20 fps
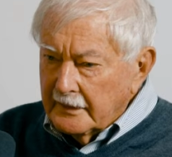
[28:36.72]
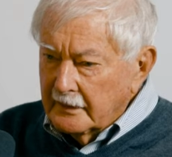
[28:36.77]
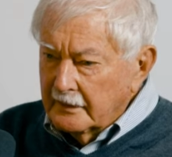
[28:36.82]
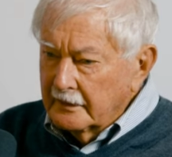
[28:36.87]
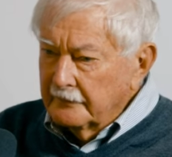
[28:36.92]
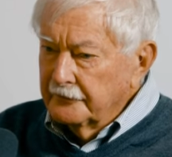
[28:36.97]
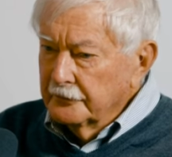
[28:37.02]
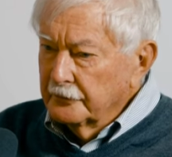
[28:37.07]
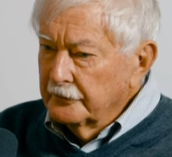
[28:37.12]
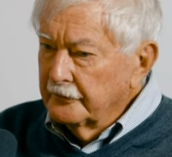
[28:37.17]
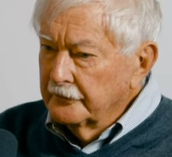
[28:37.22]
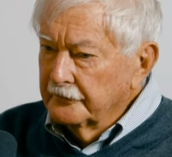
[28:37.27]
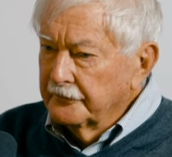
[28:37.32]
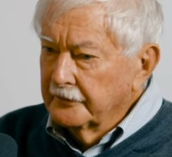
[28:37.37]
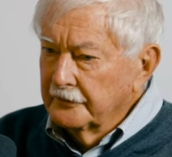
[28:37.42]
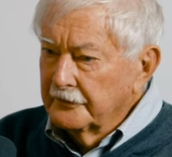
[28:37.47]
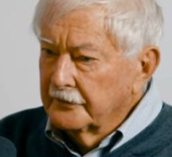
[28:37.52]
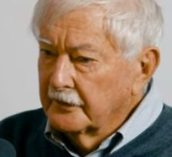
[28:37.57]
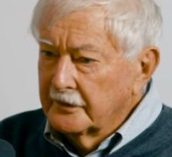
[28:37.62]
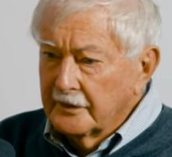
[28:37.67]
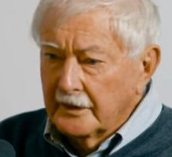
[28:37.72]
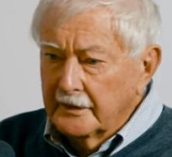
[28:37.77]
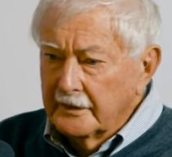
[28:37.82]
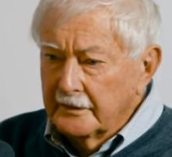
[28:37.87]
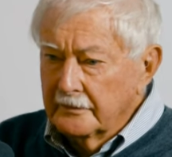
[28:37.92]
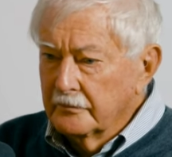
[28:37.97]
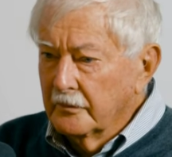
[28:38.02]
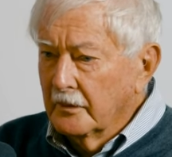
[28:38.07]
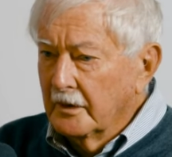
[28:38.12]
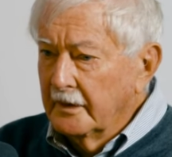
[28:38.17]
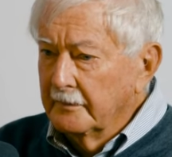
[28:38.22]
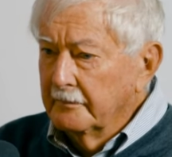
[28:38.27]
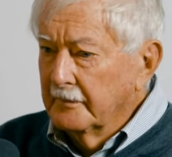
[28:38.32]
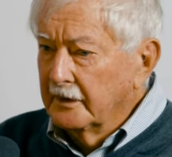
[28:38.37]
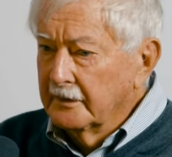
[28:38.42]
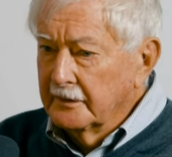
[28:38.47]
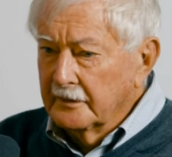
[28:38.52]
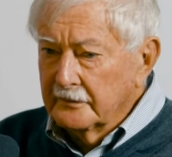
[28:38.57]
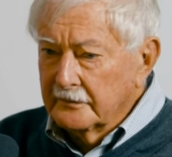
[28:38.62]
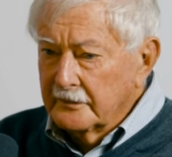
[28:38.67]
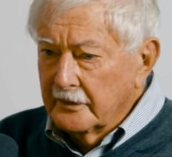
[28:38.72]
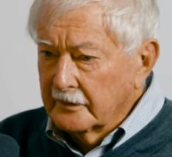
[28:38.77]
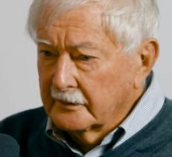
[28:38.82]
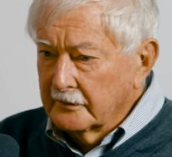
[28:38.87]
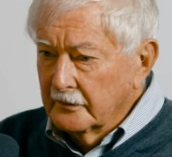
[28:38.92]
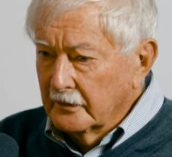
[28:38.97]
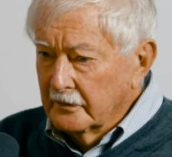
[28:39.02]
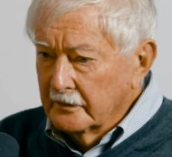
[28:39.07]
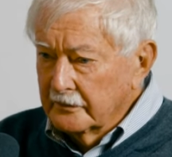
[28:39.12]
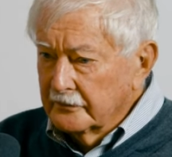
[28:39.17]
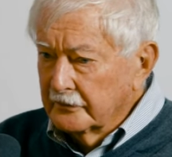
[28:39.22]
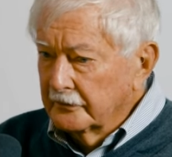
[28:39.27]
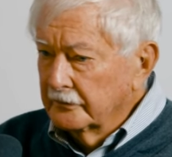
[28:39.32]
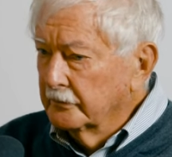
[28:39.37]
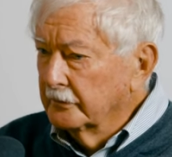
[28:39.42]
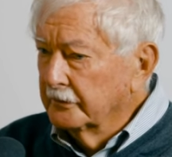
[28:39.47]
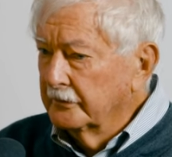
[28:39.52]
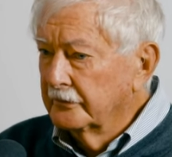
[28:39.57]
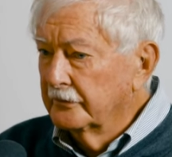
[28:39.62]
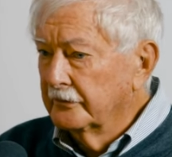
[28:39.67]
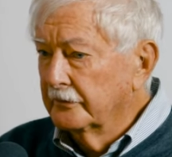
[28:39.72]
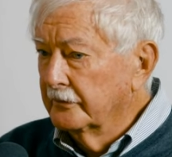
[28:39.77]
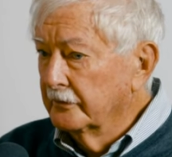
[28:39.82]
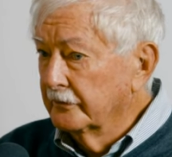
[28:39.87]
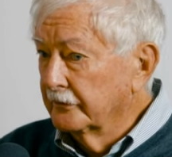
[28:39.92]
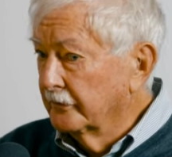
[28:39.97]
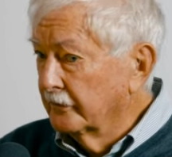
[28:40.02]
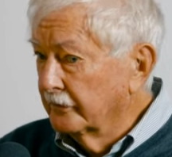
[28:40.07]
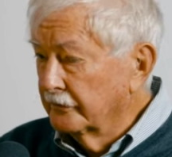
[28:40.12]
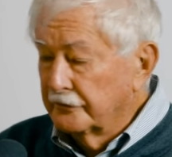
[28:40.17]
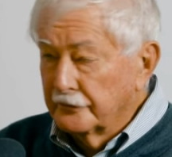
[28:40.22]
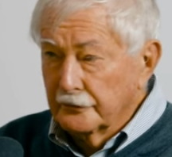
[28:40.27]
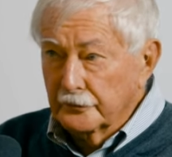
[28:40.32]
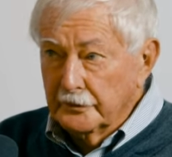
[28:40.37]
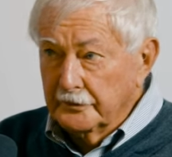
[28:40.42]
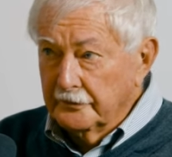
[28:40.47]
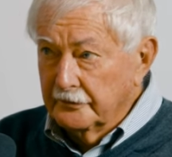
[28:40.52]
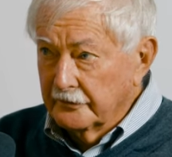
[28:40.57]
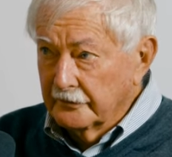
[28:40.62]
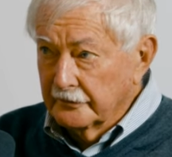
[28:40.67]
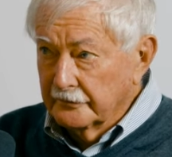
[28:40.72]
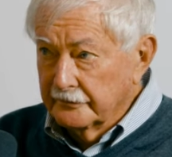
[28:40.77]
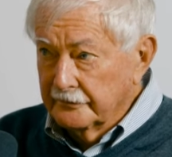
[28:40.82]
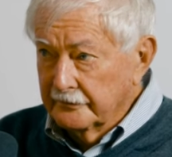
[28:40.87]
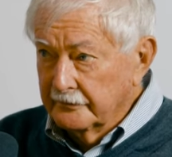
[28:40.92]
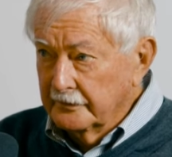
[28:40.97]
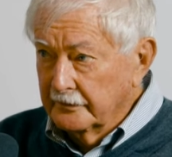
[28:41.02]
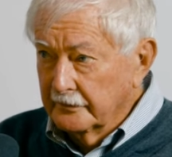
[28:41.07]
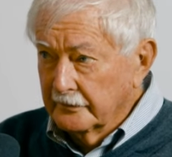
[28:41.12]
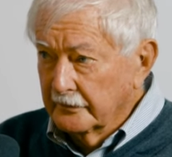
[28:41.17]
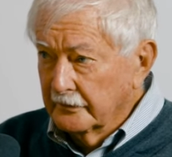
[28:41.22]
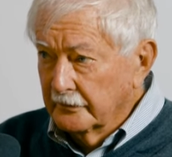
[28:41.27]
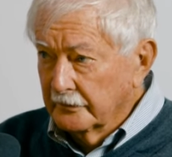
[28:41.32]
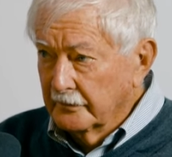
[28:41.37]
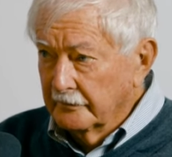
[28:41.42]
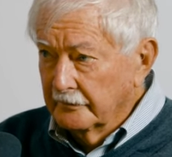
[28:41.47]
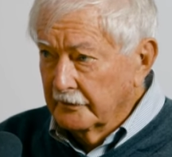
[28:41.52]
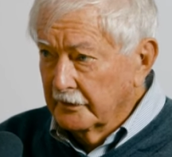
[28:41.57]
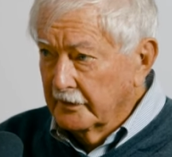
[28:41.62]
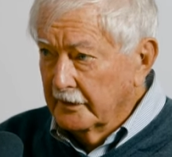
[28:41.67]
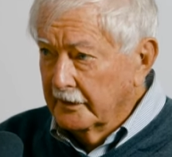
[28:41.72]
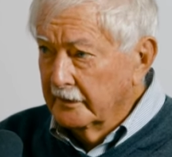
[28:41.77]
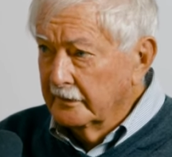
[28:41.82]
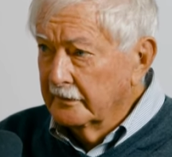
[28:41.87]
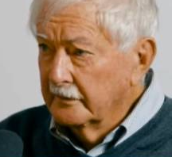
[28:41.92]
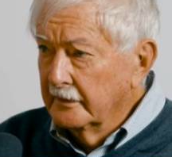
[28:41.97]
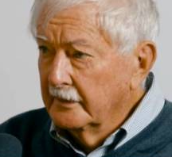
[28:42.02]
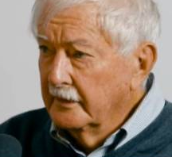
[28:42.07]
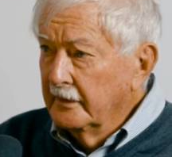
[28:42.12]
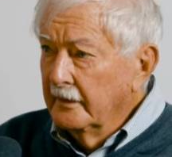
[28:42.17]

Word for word: careful, sophisticated winemaking technology, which there's no shortage of in the Riverland,